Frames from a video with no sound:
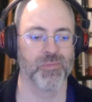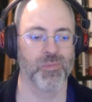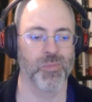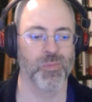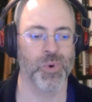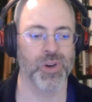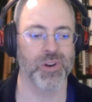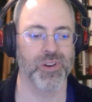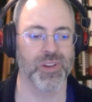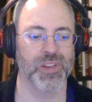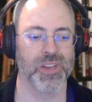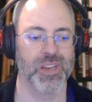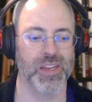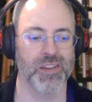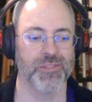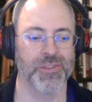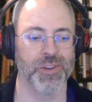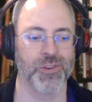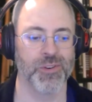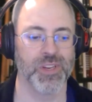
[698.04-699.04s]
where
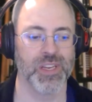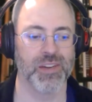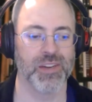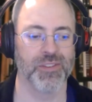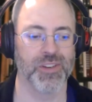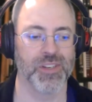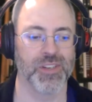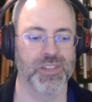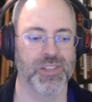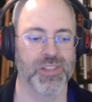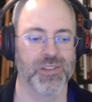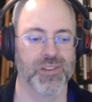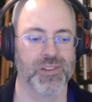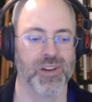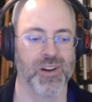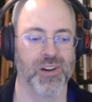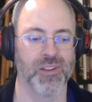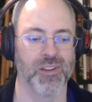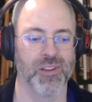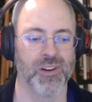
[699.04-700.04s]
if you give us
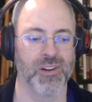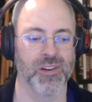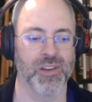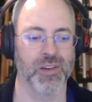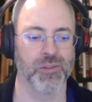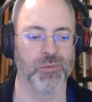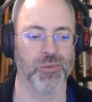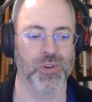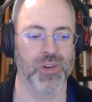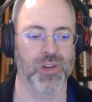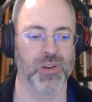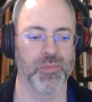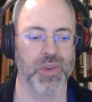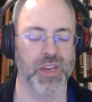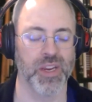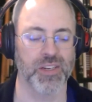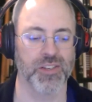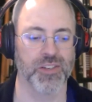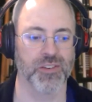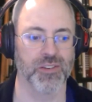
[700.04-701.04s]
a login, we're going to
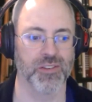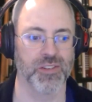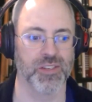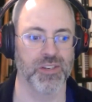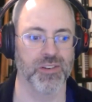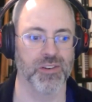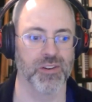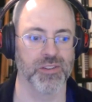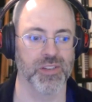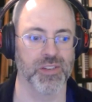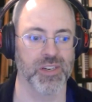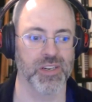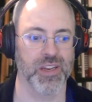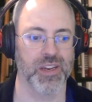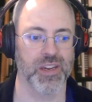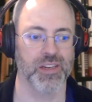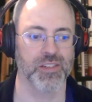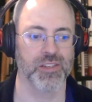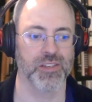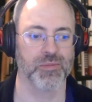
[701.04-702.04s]
make sure that your
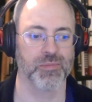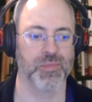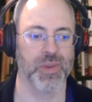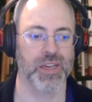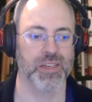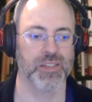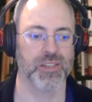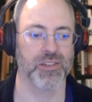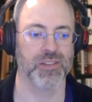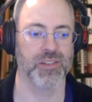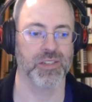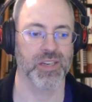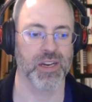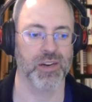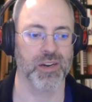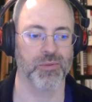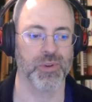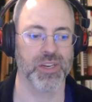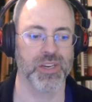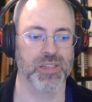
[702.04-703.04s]
authentication matches
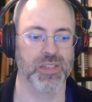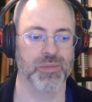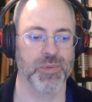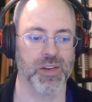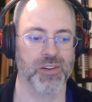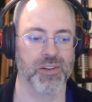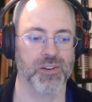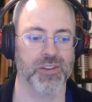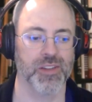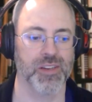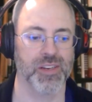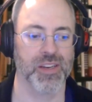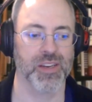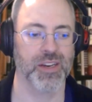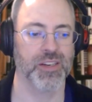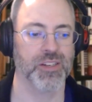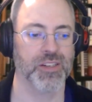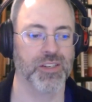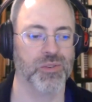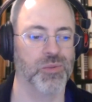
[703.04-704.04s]
how we expect
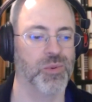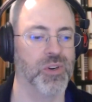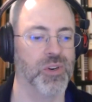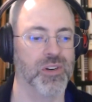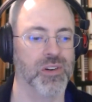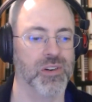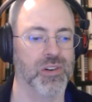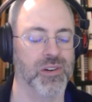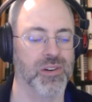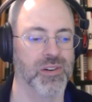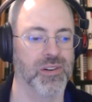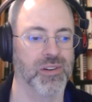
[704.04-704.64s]
authentication to work.